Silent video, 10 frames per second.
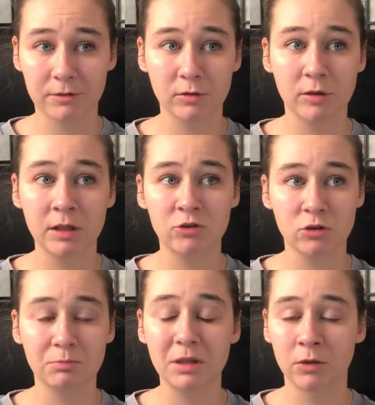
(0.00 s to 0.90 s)
so he
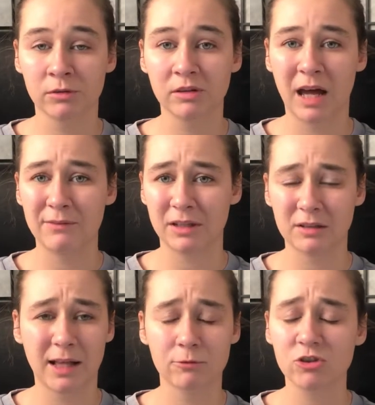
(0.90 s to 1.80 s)
should be used to having
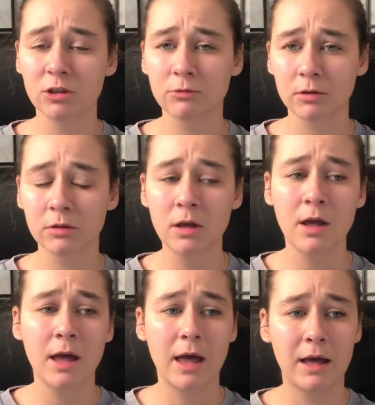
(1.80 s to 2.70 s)
loud children
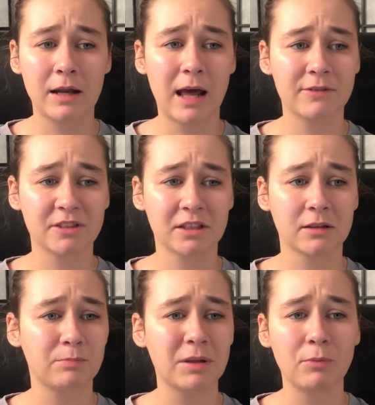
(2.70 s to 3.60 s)
and having
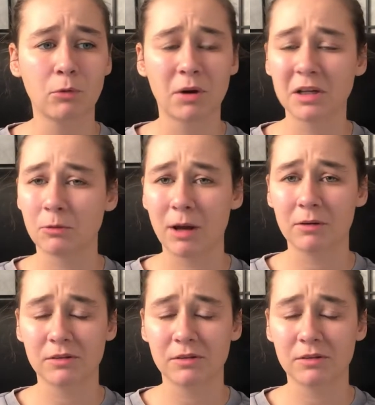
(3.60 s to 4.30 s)
people running around and